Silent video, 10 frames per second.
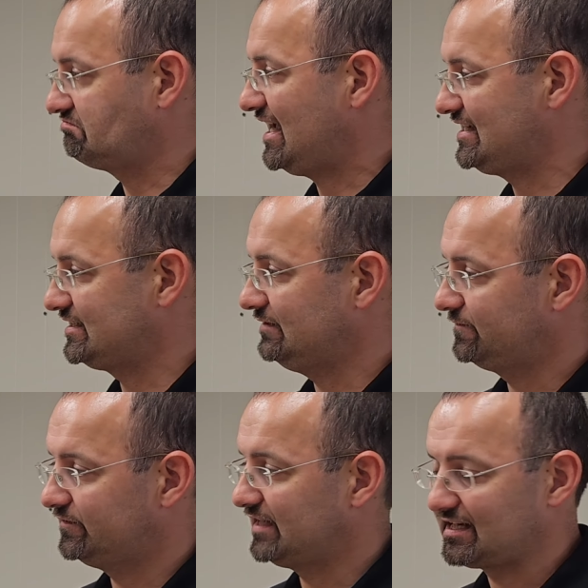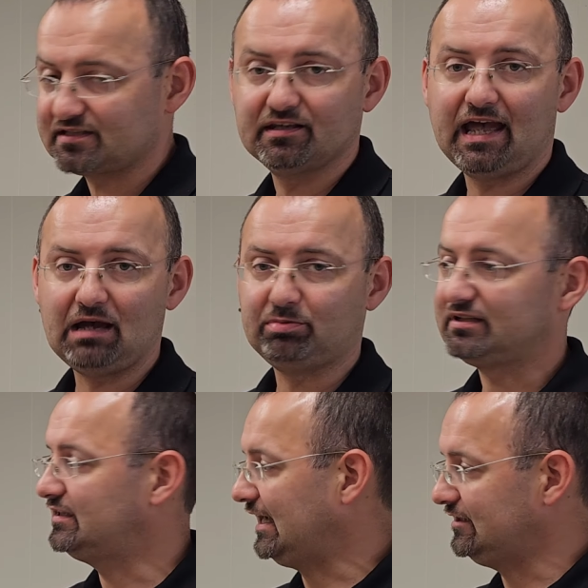as if nothing
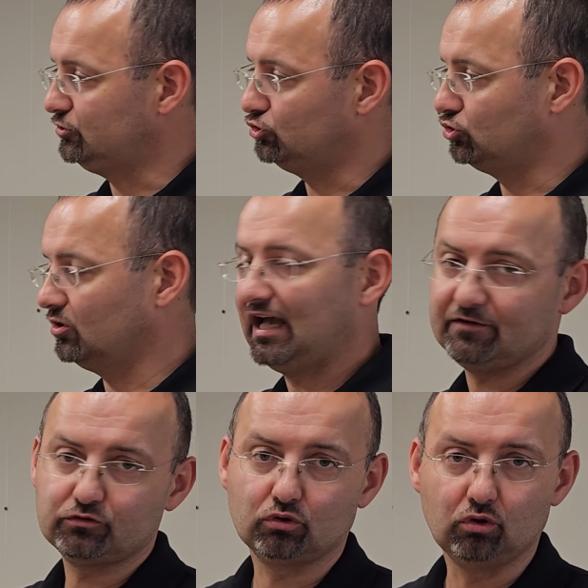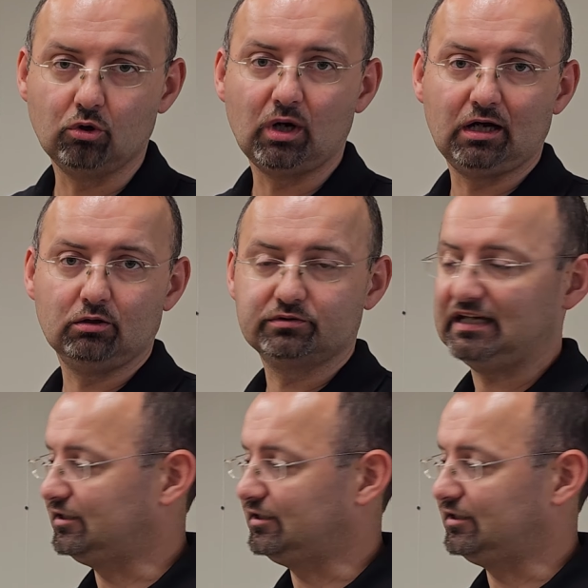happened and you don't have to go out